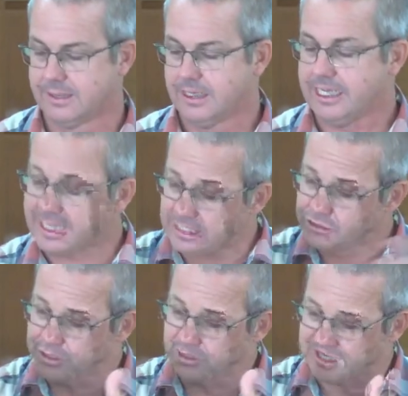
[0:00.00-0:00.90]
He then
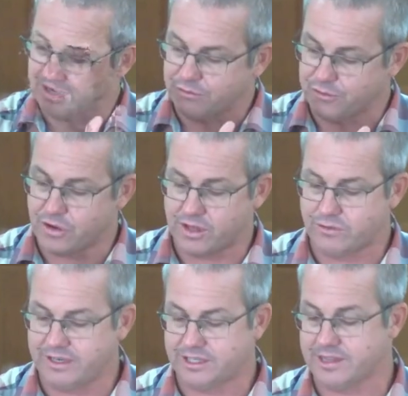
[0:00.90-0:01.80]
drills down further
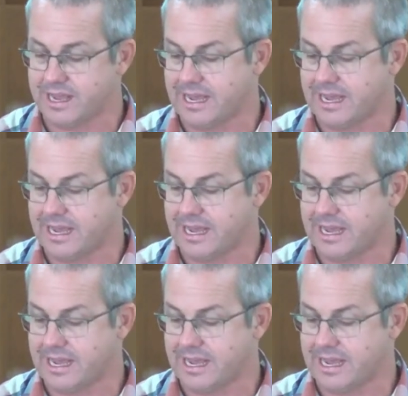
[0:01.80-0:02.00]
into their